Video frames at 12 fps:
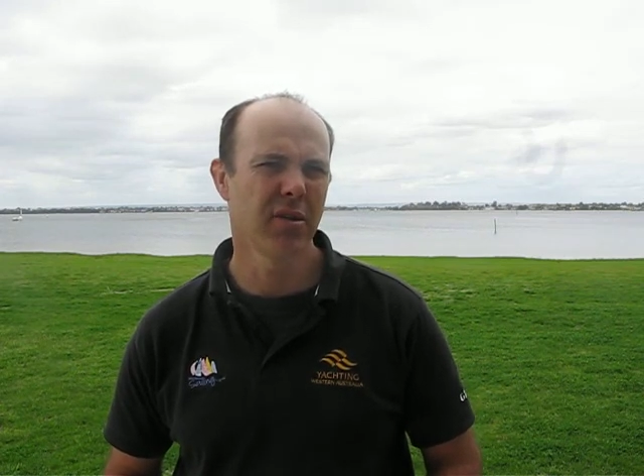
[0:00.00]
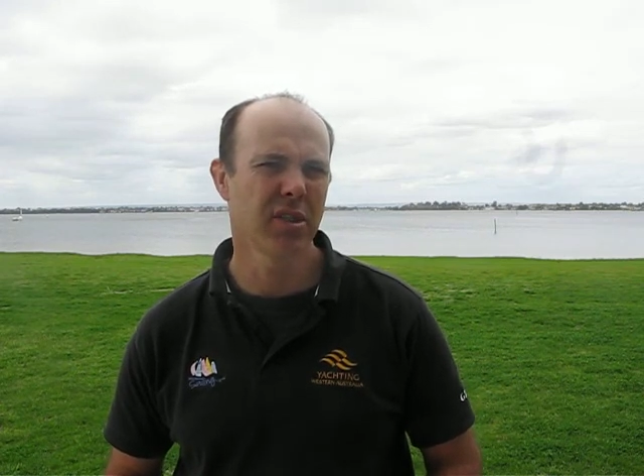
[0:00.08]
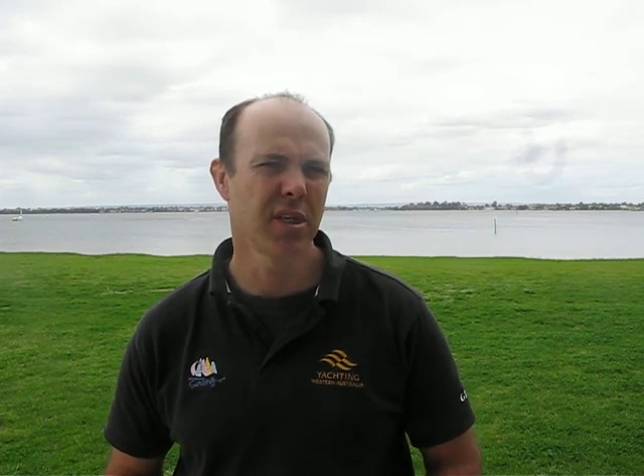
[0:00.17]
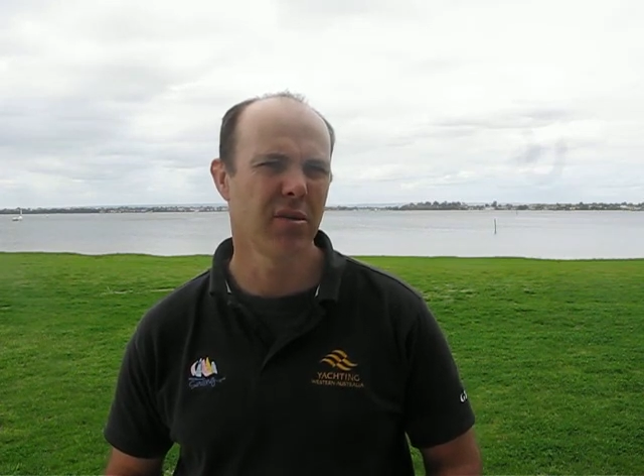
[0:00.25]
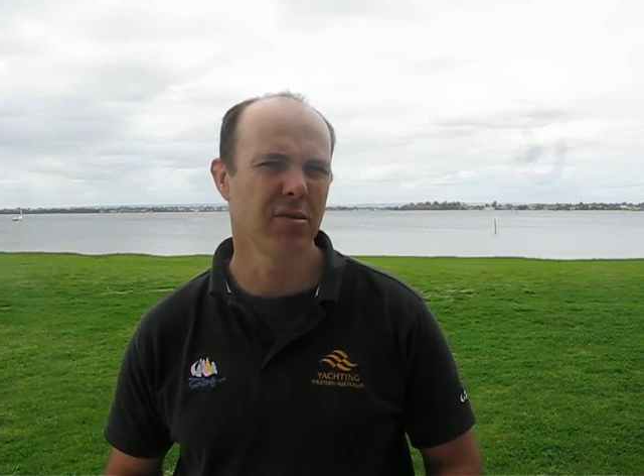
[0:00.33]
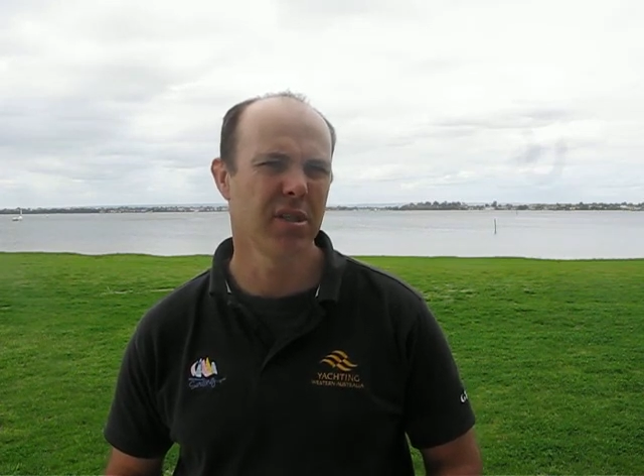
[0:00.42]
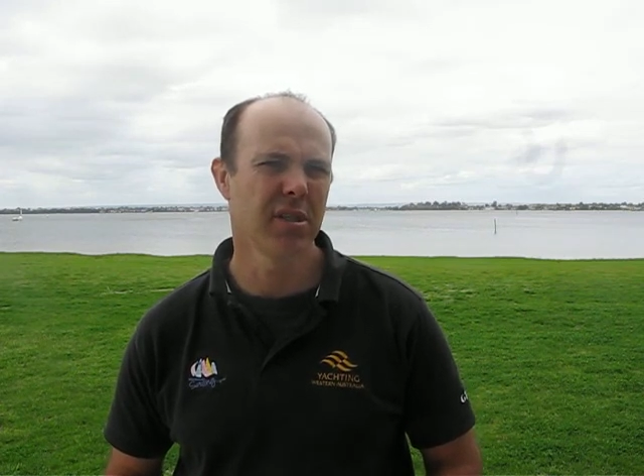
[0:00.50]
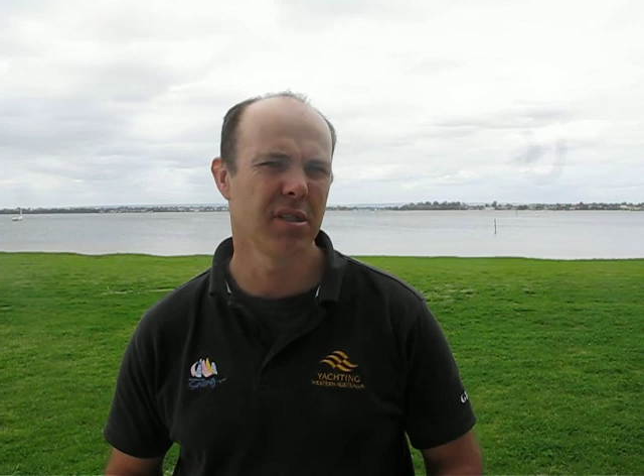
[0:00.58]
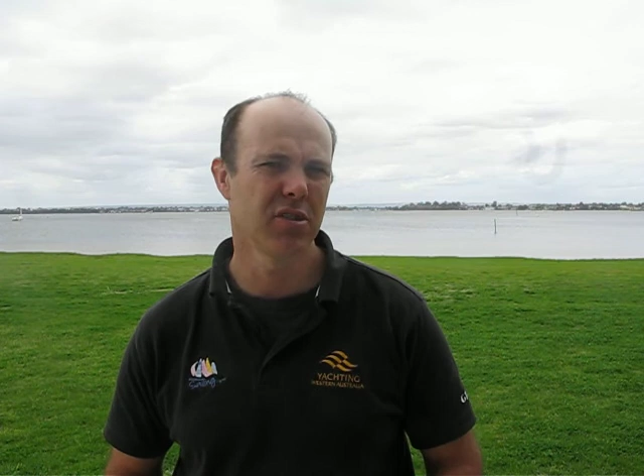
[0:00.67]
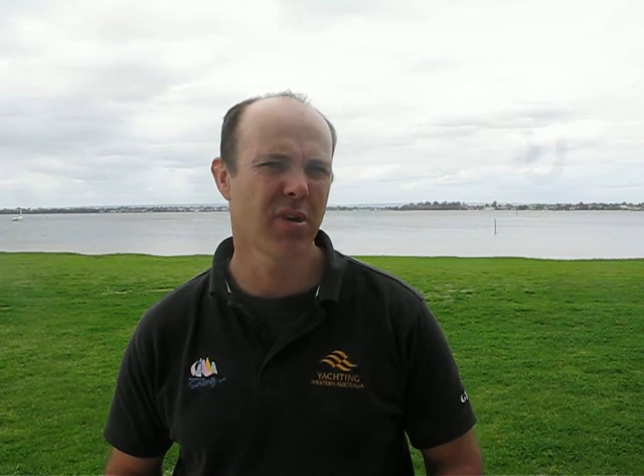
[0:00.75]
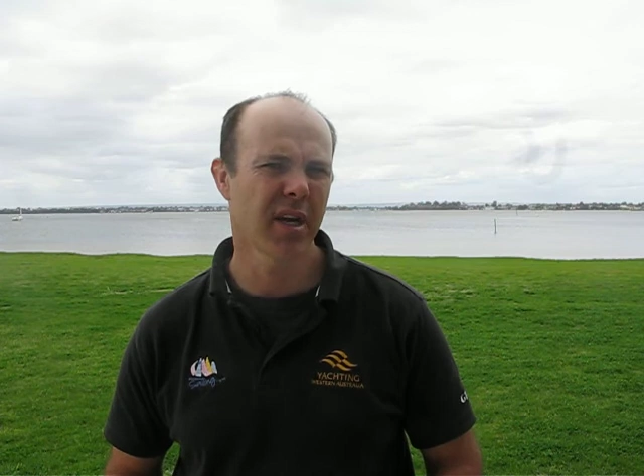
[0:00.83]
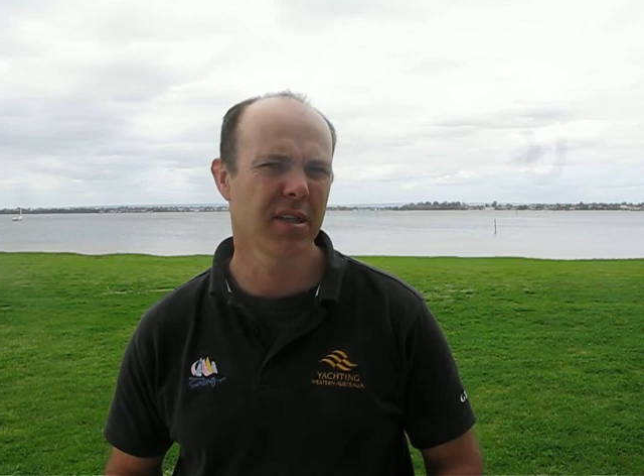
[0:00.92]
your skills as
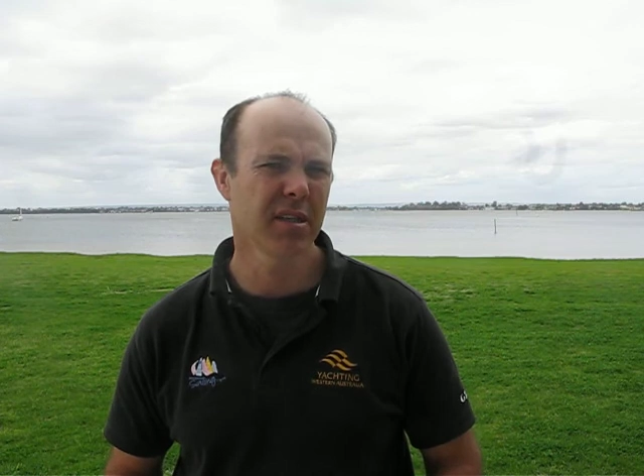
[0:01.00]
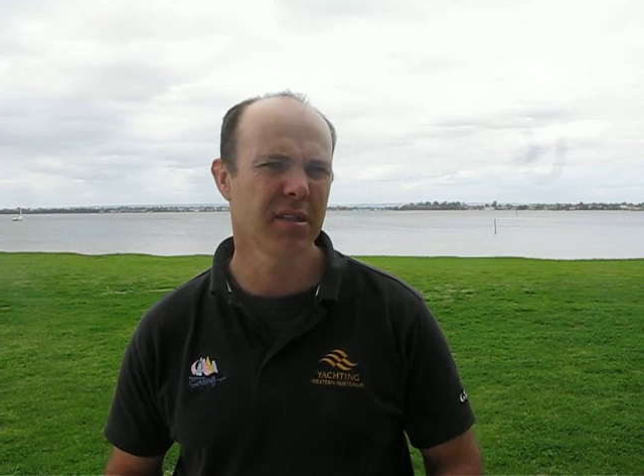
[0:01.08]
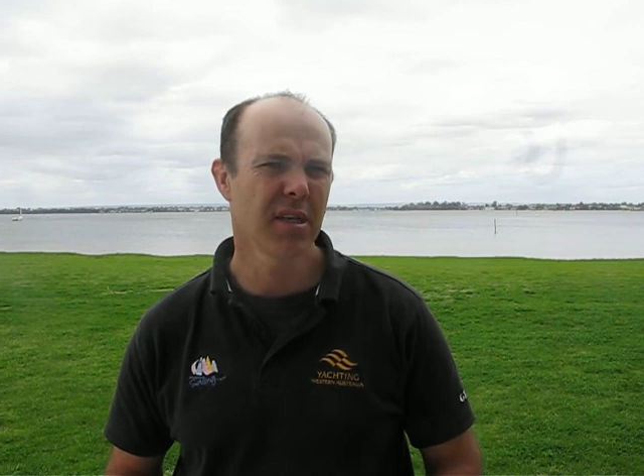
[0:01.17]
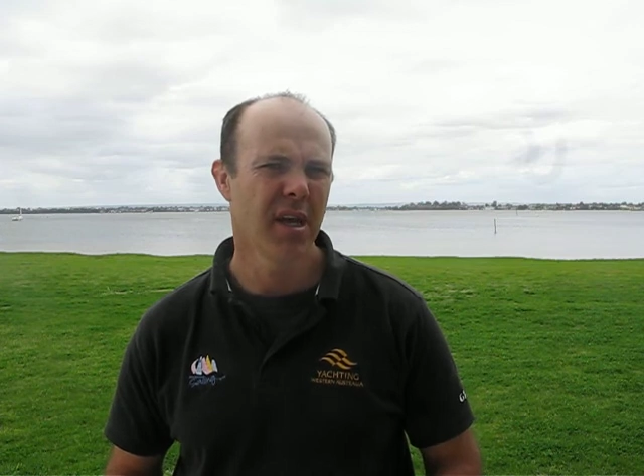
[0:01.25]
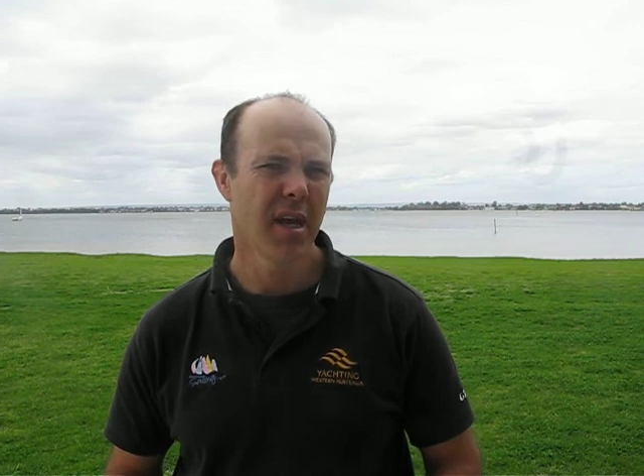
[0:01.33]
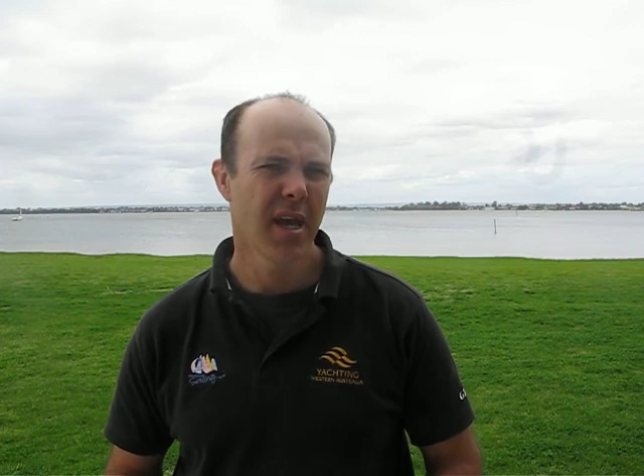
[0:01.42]
instructors,